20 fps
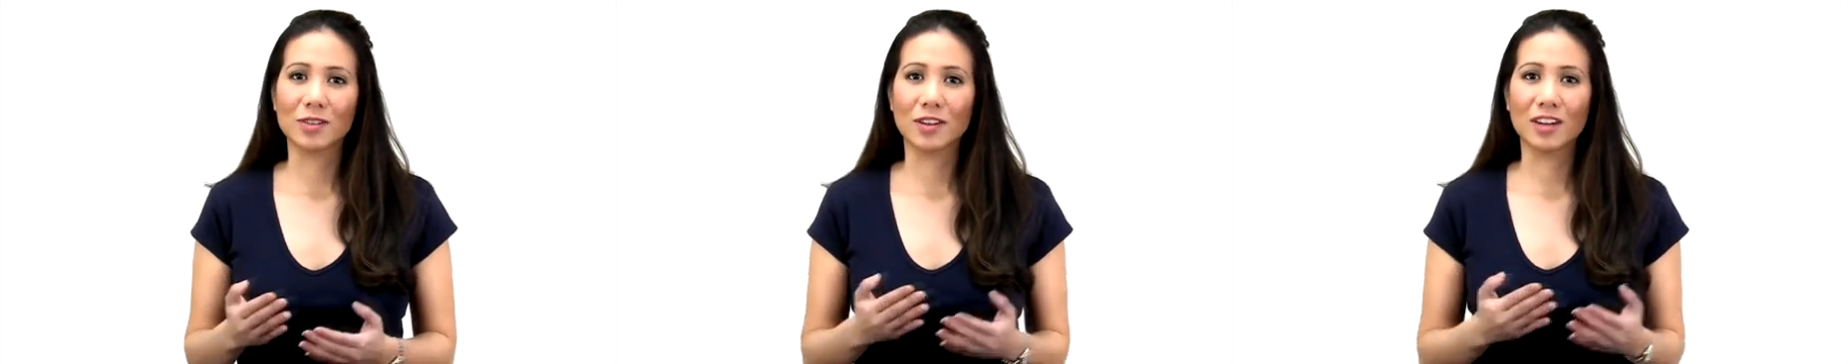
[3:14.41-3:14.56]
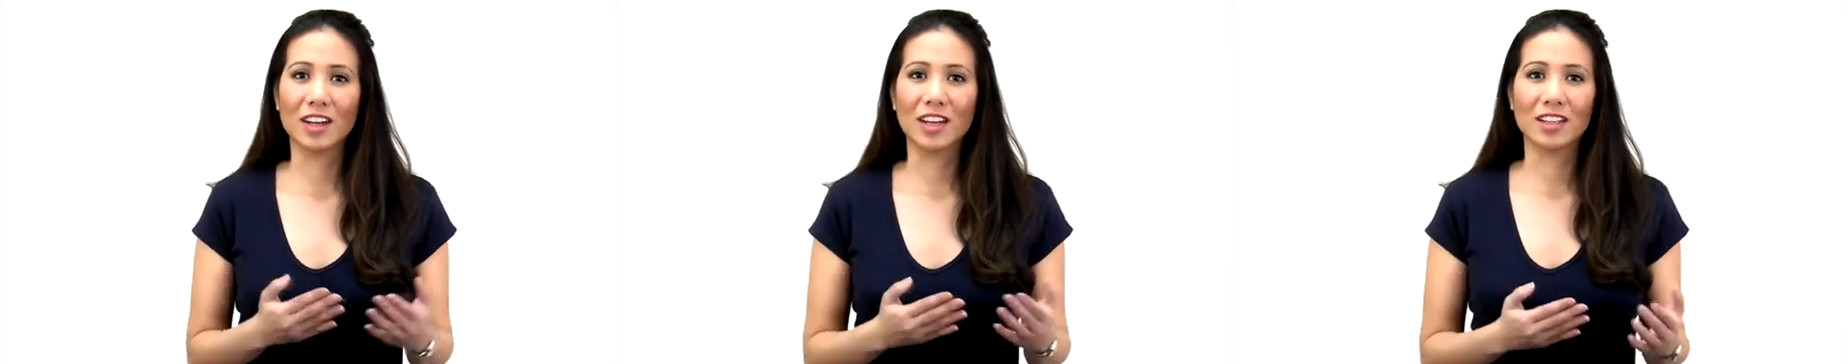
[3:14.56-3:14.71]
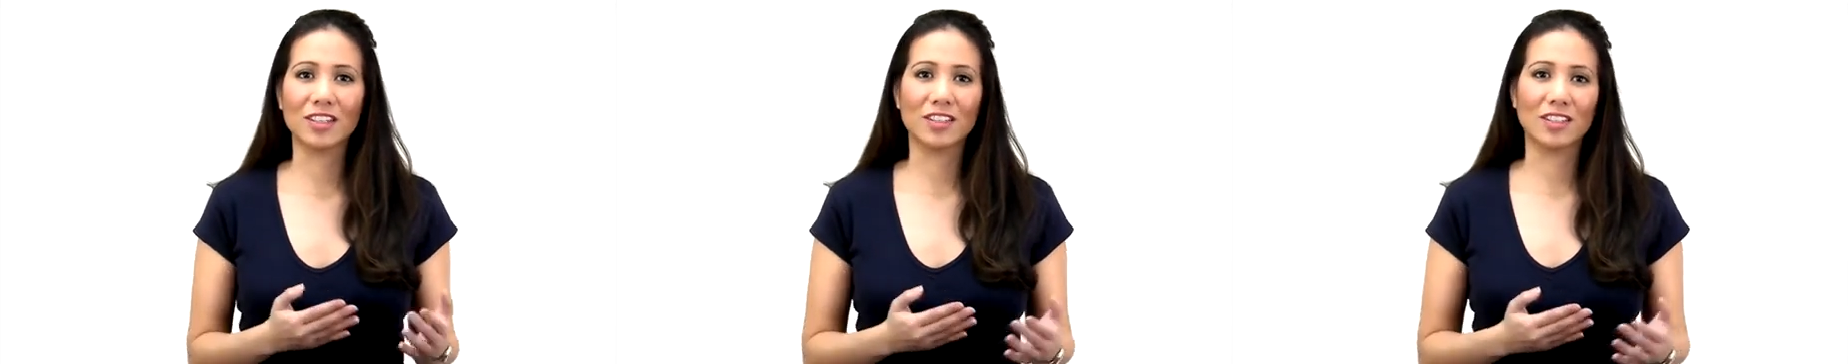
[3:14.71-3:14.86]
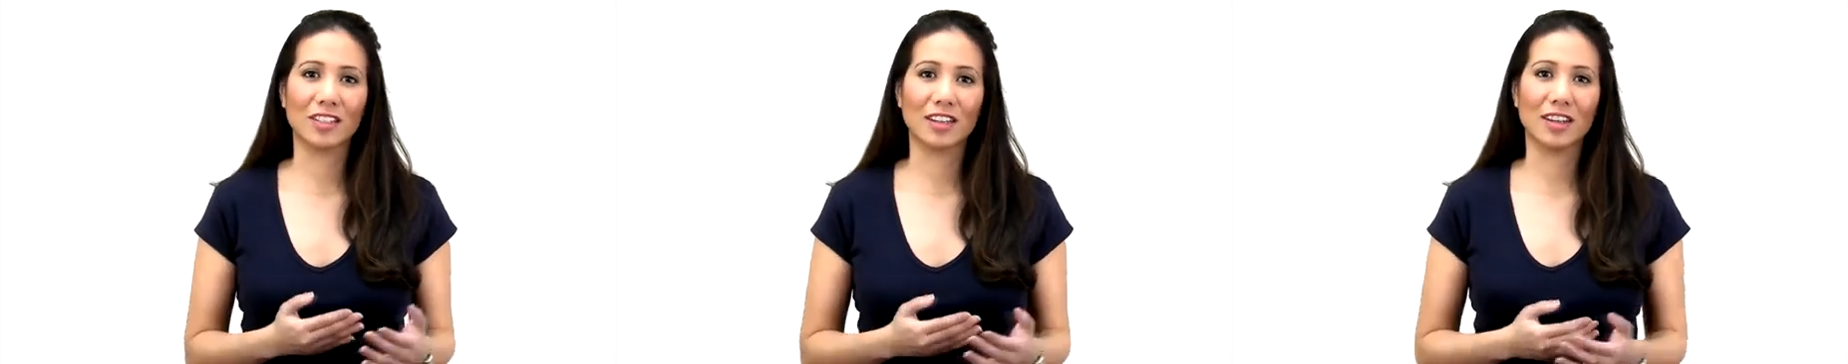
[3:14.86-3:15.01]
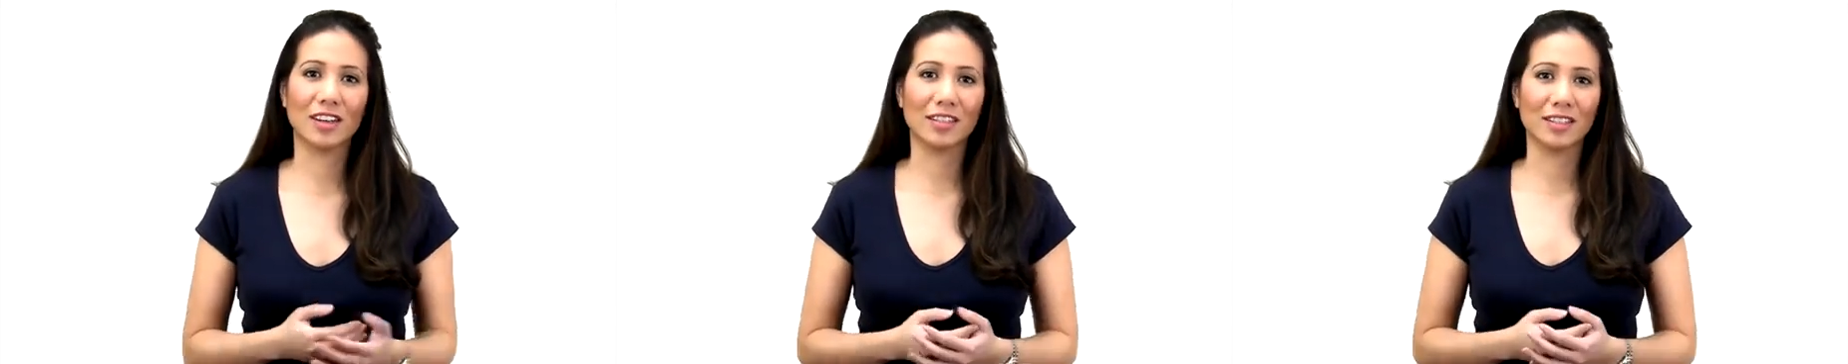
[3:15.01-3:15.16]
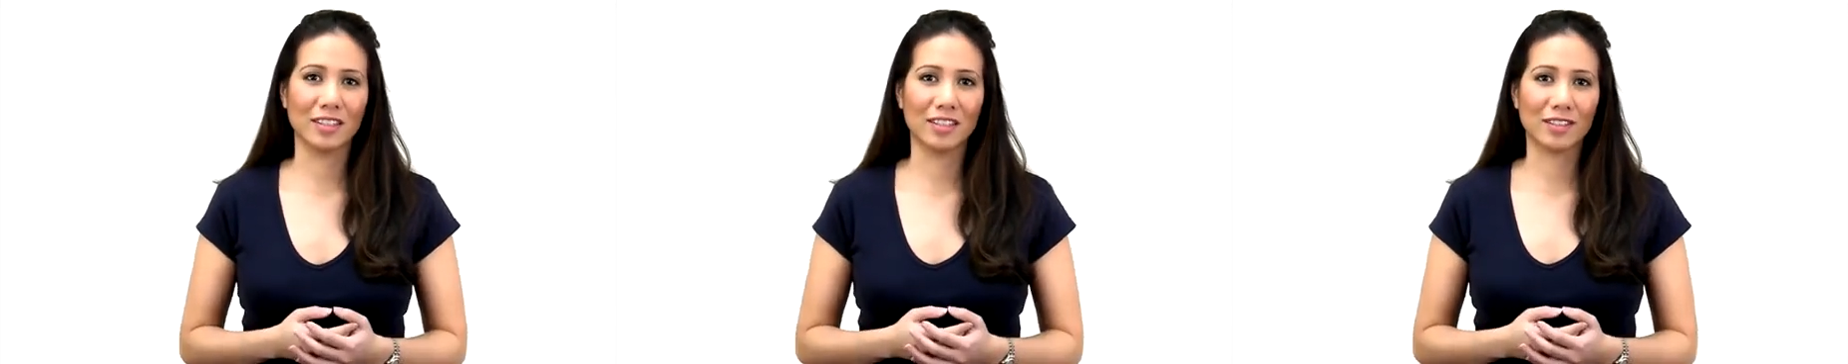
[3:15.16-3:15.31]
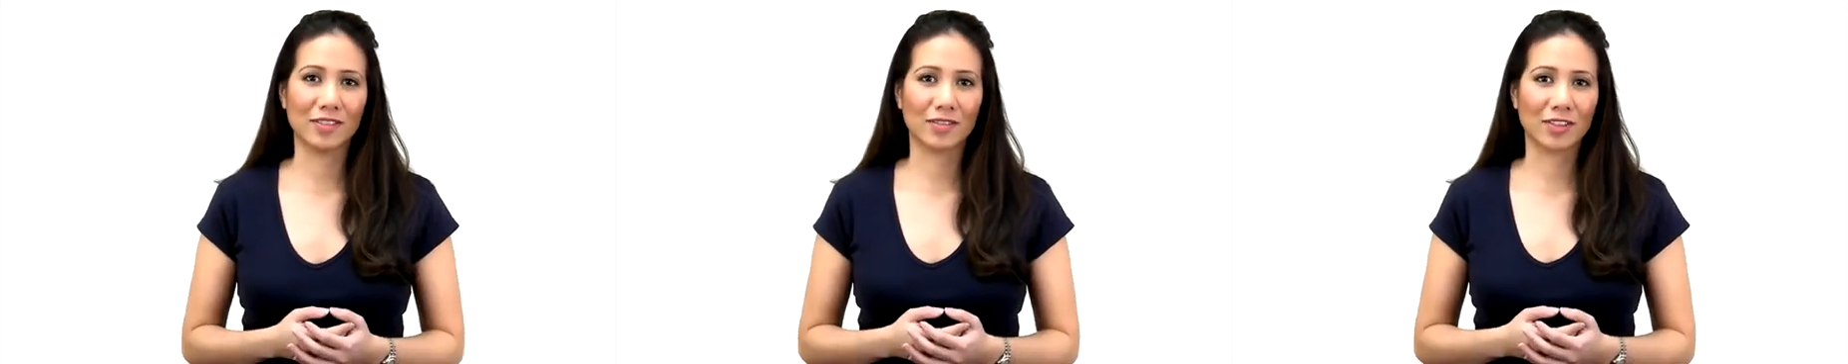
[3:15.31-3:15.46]
to
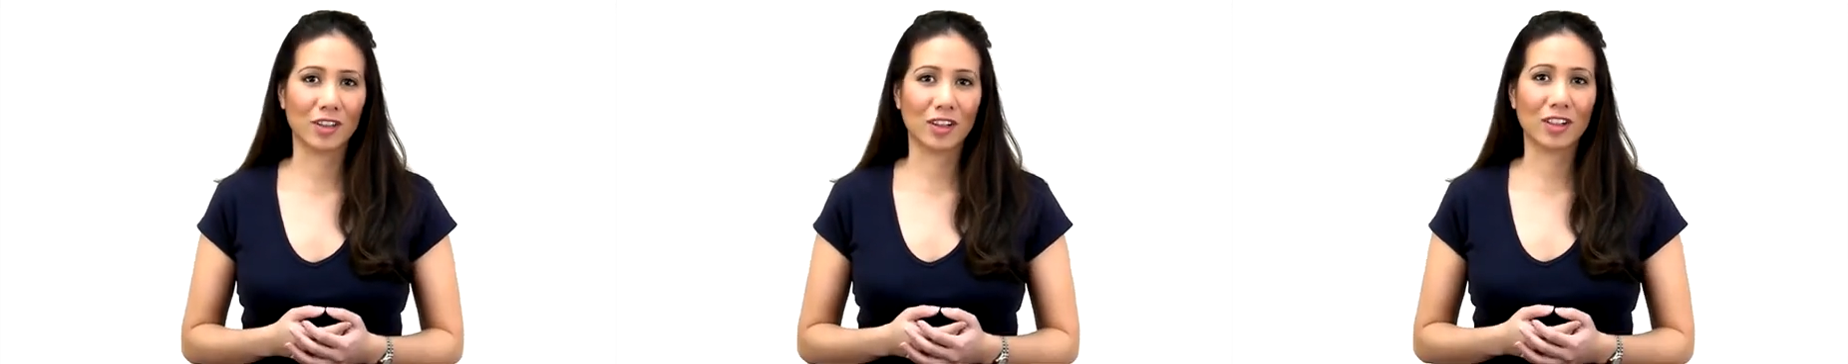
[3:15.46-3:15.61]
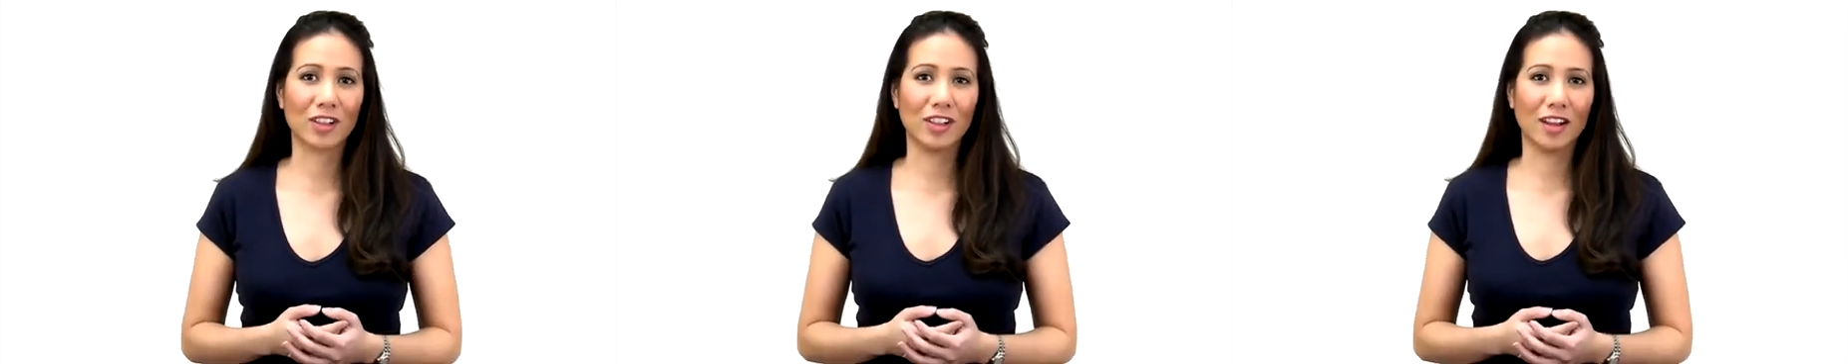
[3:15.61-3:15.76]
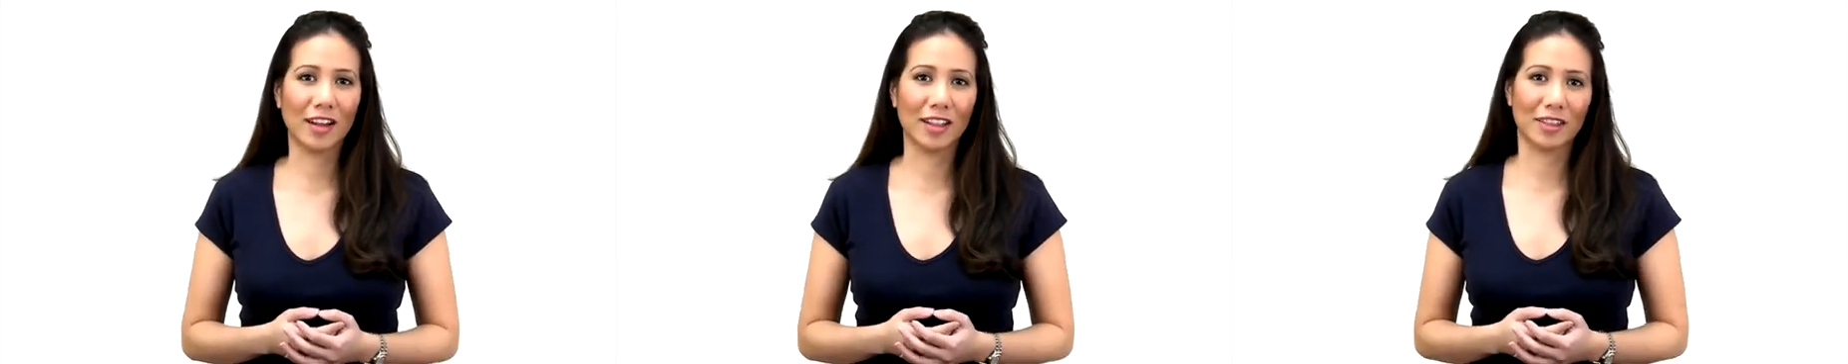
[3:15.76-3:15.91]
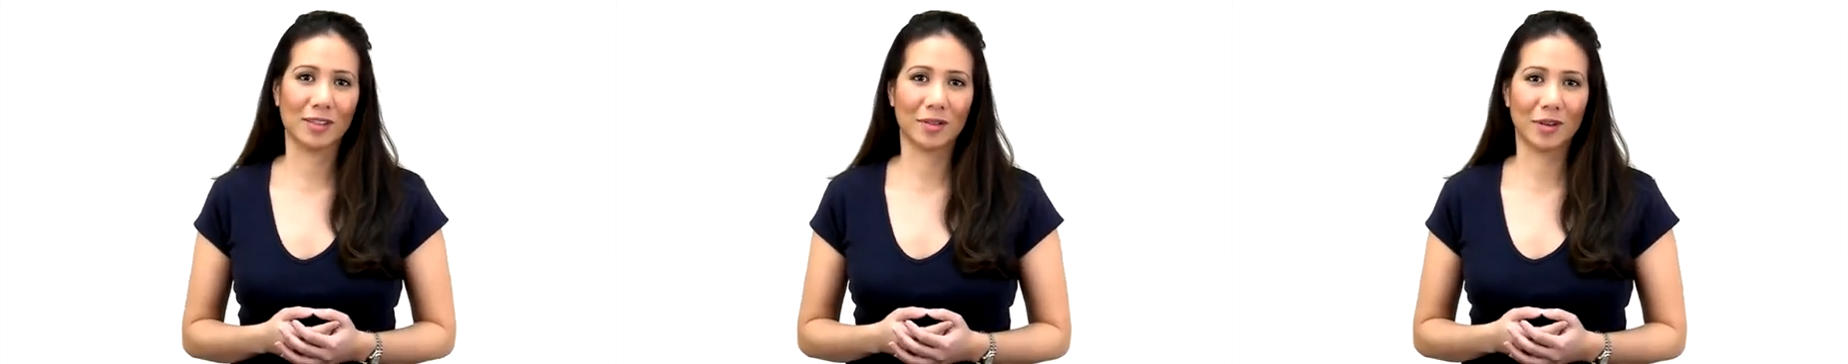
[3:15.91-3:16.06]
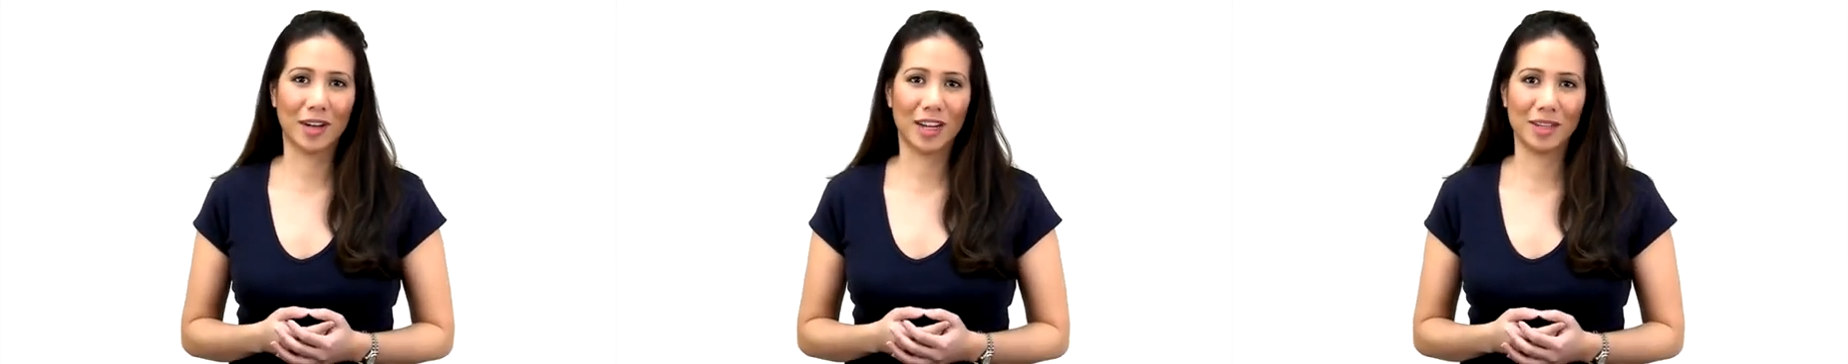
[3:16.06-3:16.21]
$100 for cloth